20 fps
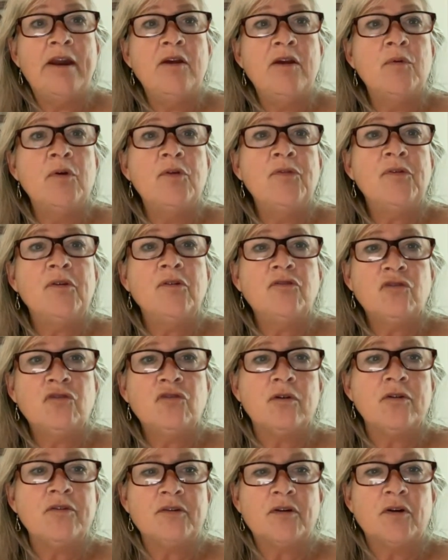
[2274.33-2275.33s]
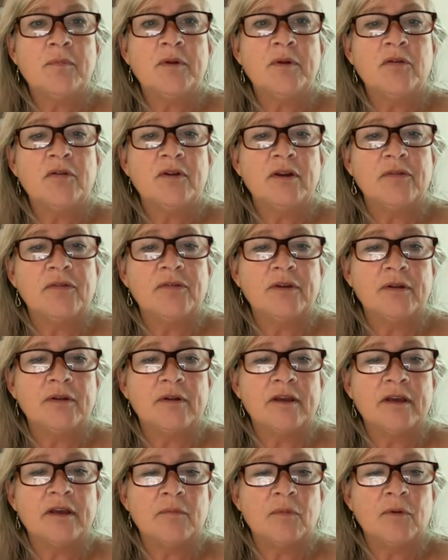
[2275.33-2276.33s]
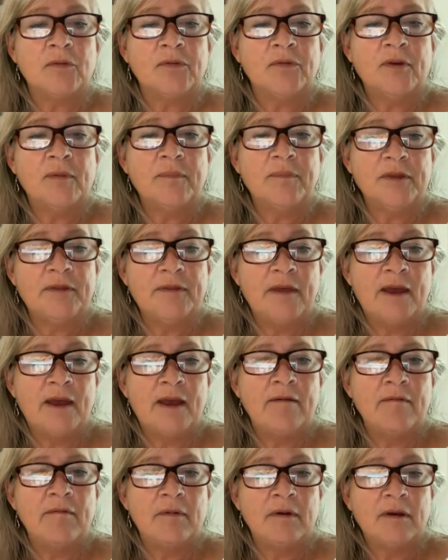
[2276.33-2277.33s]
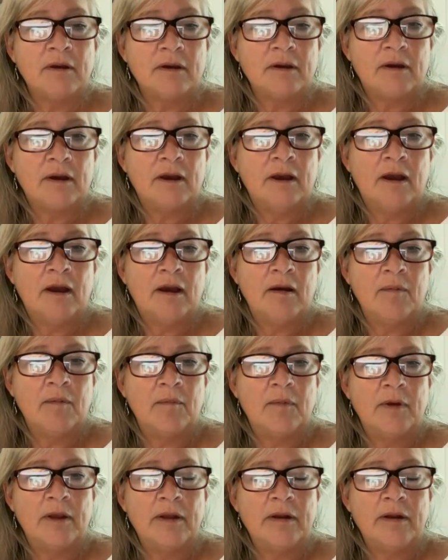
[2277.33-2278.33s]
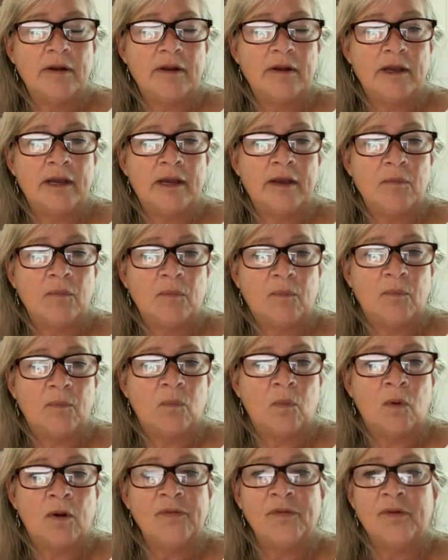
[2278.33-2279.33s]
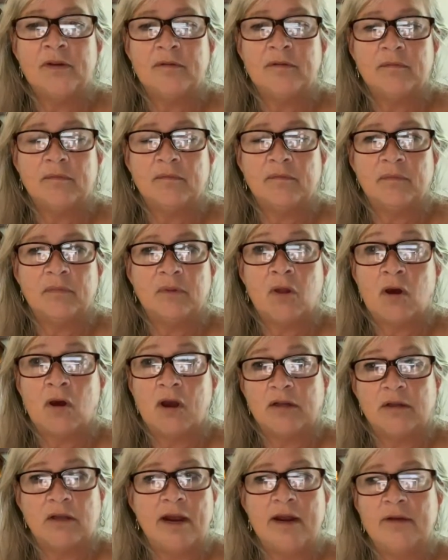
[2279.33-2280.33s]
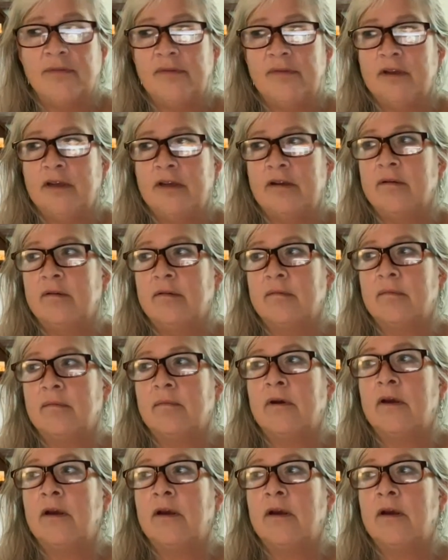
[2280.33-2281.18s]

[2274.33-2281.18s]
And it was a short-term illness. It was something that it wasn't long lasting.